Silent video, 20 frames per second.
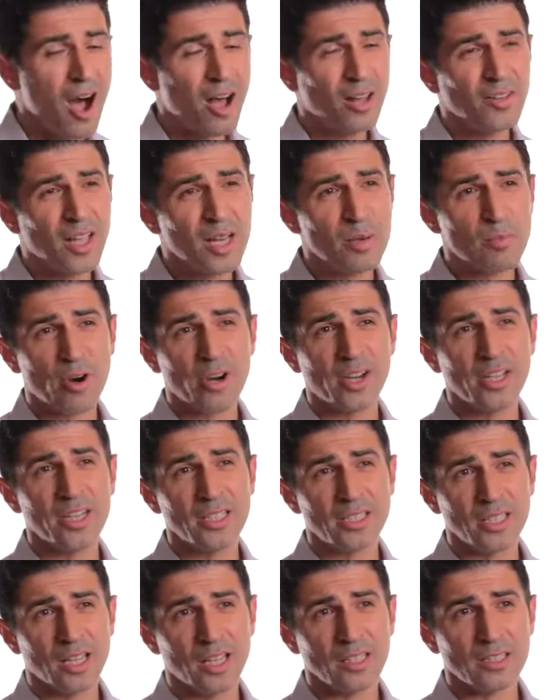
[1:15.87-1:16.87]
Online marketing
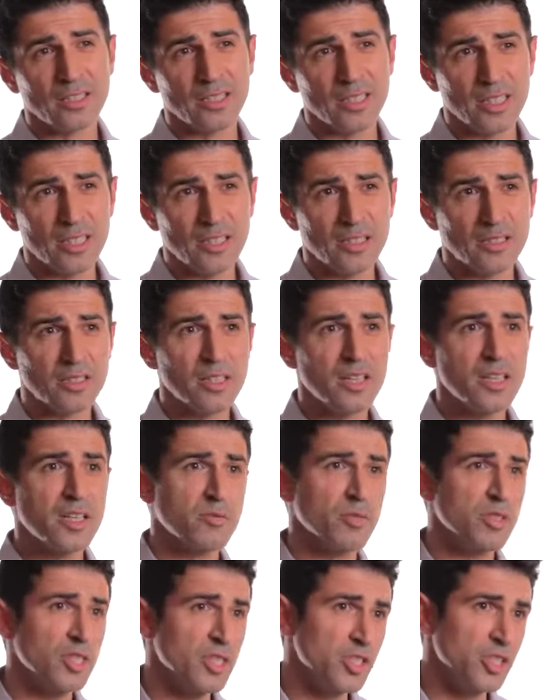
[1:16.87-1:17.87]
to us is
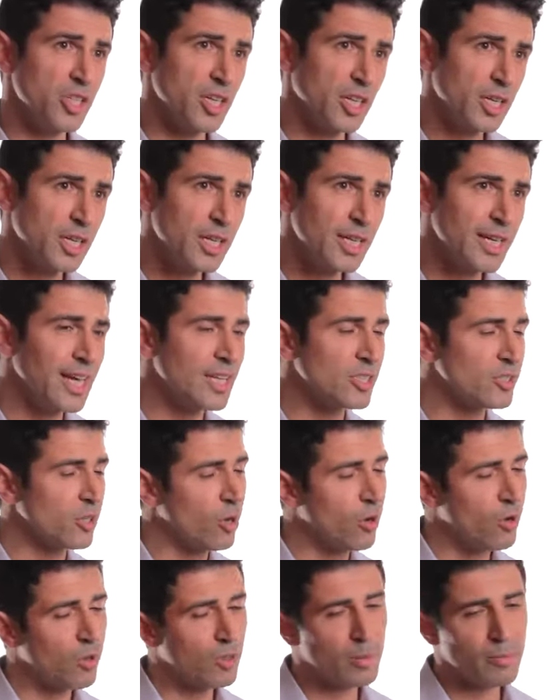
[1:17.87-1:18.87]
strategic. It's
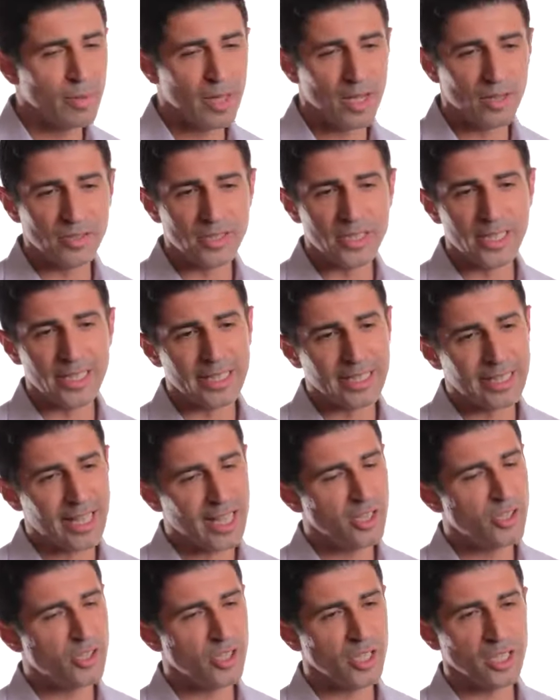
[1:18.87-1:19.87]
all about
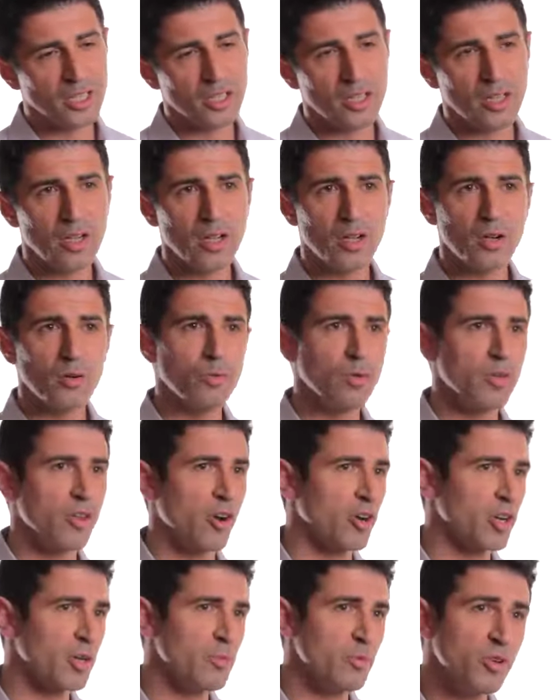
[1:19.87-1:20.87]
engaging with
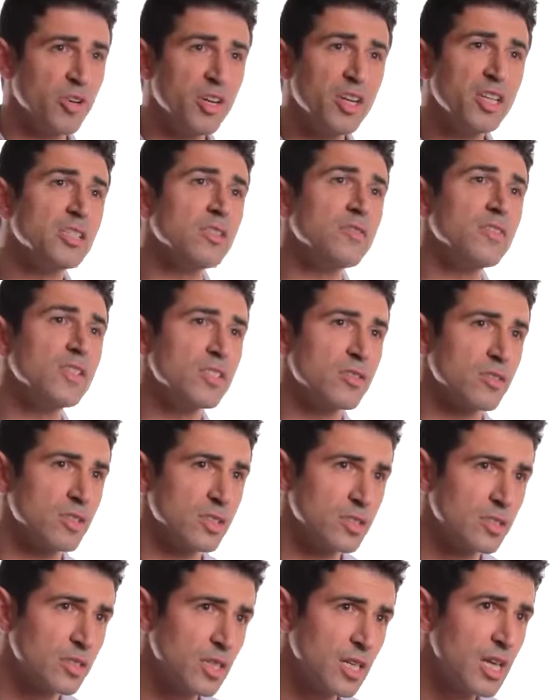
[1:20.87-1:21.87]
our communities of
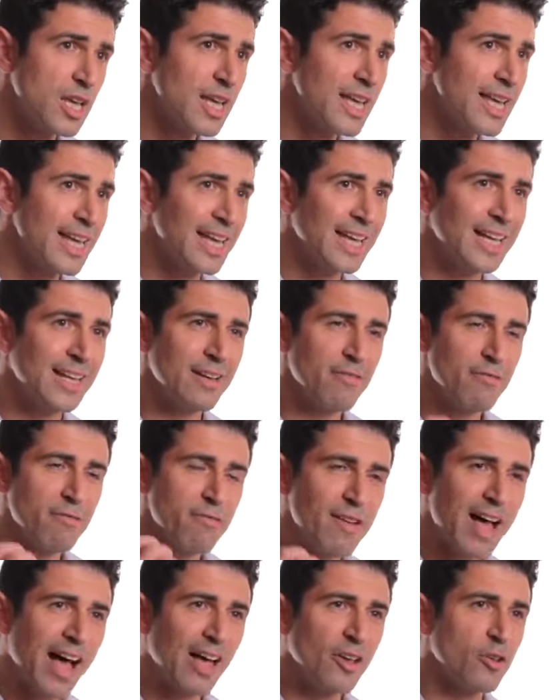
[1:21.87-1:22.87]
interest in
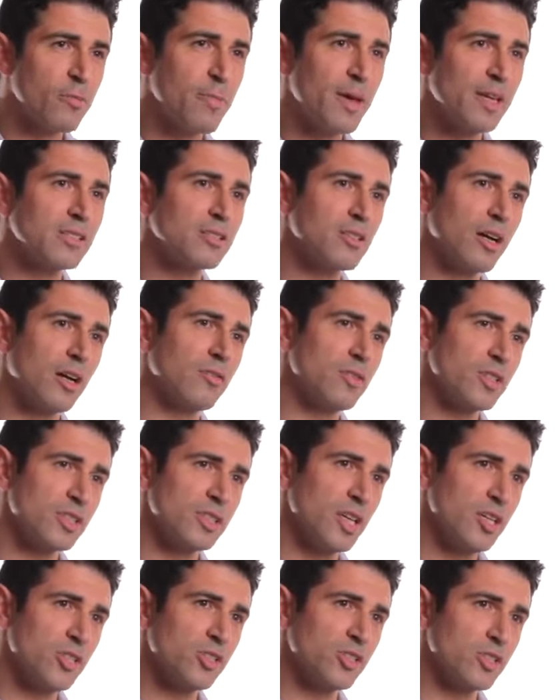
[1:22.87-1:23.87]
value-based
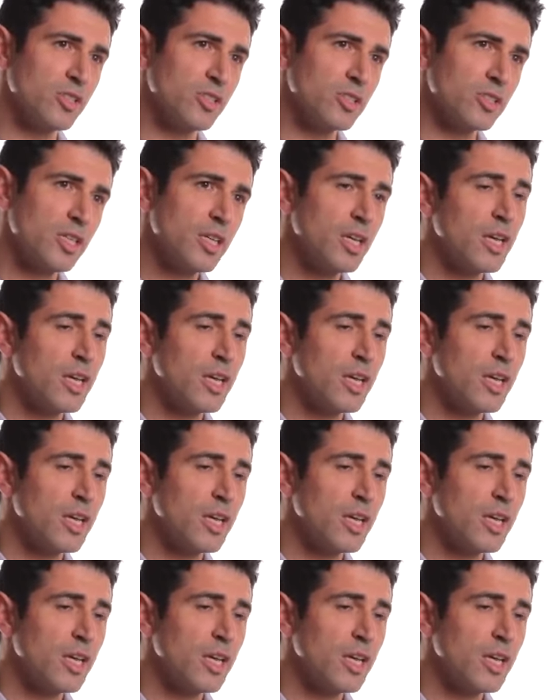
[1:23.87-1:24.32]
conversations.